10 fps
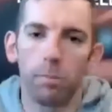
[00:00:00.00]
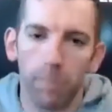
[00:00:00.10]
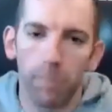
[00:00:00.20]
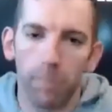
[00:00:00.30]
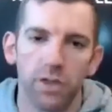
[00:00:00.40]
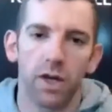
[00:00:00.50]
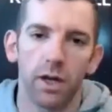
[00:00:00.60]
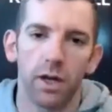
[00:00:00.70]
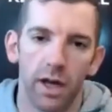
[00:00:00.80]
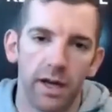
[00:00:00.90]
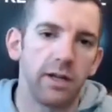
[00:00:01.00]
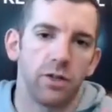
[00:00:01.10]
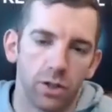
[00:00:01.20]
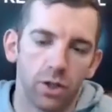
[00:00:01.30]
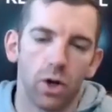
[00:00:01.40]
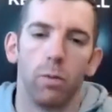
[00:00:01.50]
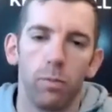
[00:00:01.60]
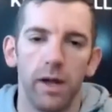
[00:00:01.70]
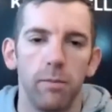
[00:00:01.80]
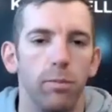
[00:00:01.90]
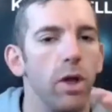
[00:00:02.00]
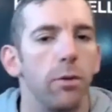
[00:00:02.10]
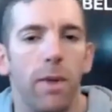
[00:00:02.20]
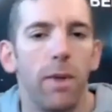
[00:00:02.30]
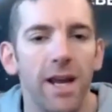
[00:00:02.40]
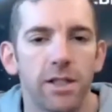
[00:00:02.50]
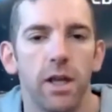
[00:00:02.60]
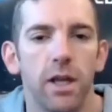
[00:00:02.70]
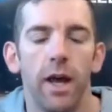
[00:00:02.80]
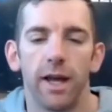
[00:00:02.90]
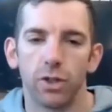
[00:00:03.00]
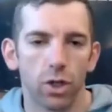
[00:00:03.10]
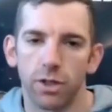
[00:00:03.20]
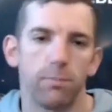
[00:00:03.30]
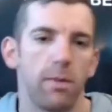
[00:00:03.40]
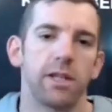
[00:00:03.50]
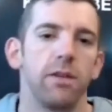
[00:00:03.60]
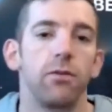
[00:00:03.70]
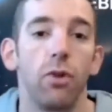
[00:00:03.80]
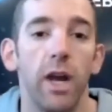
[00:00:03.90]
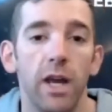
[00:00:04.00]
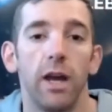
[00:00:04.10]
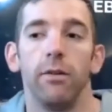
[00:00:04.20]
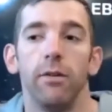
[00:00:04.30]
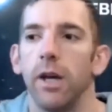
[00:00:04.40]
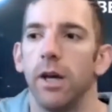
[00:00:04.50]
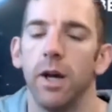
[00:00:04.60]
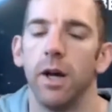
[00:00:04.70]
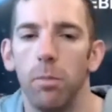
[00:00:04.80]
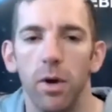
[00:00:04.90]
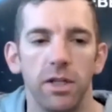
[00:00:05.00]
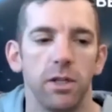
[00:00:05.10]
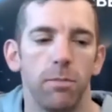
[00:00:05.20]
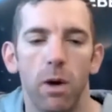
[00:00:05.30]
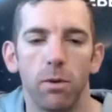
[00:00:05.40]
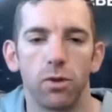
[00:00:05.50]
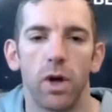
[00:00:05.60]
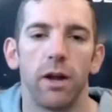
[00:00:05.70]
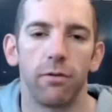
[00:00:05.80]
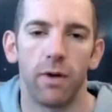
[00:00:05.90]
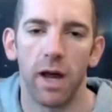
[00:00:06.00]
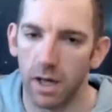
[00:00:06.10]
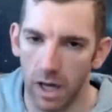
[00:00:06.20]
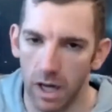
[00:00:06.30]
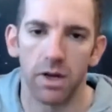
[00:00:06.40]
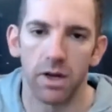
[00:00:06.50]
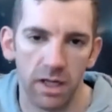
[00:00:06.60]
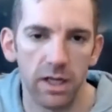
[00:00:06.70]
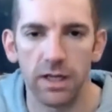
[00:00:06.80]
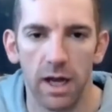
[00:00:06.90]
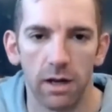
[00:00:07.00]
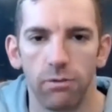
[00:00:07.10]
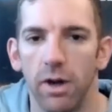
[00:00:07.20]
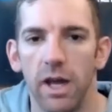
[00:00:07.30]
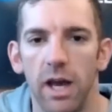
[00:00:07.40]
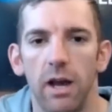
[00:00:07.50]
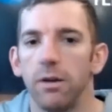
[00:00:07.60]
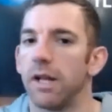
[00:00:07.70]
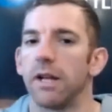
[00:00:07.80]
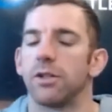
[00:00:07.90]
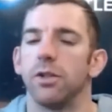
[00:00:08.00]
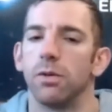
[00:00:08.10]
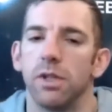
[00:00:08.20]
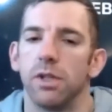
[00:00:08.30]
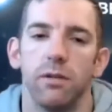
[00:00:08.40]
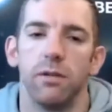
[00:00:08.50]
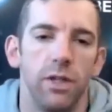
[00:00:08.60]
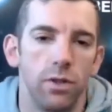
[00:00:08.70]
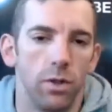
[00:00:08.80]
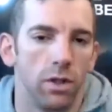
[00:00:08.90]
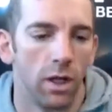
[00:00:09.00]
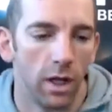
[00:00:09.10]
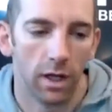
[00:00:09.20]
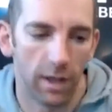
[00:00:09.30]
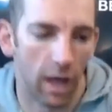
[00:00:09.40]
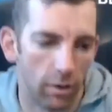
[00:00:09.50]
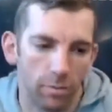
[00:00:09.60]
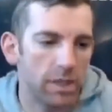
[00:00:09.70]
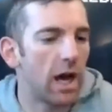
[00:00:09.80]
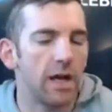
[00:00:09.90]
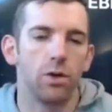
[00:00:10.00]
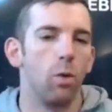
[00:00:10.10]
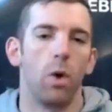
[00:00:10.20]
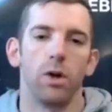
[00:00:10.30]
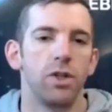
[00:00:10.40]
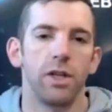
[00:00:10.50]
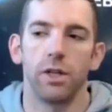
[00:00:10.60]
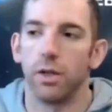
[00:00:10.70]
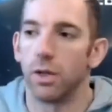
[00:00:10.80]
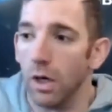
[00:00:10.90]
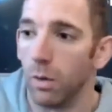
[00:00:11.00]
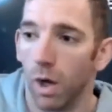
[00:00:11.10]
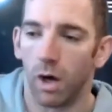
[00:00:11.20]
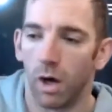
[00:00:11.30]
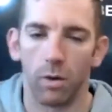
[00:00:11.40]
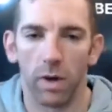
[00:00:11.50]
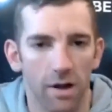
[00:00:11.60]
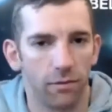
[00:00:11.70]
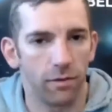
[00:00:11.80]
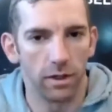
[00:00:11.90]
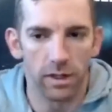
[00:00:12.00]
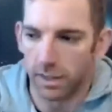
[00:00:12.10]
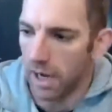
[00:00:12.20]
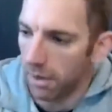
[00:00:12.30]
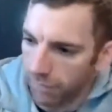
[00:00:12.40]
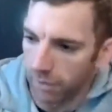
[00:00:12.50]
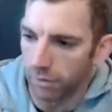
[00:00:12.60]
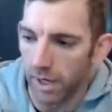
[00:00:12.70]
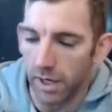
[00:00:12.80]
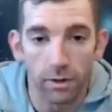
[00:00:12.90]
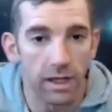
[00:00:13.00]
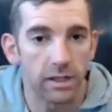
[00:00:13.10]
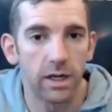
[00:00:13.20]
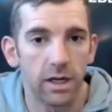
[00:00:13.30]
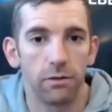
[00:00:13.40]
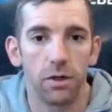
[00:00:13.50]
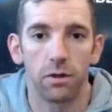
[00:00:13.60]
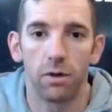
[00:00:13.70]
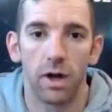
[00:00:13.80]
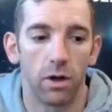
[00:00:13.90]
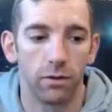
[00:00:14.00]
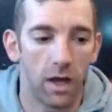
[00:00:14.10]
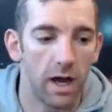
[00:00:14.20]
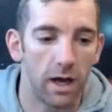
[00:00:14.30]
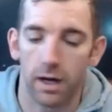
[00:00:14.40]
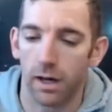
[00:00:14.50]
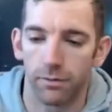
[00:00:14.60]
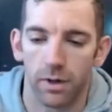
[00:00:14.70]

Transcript: picture, and it's just blurred mess. It's such a massive grey area, but it's about trying to find clarity in that grey area that suits the individual. Now there'll be guys who watch this and go, "Oh well, I feel great on this, and I feel great on that." And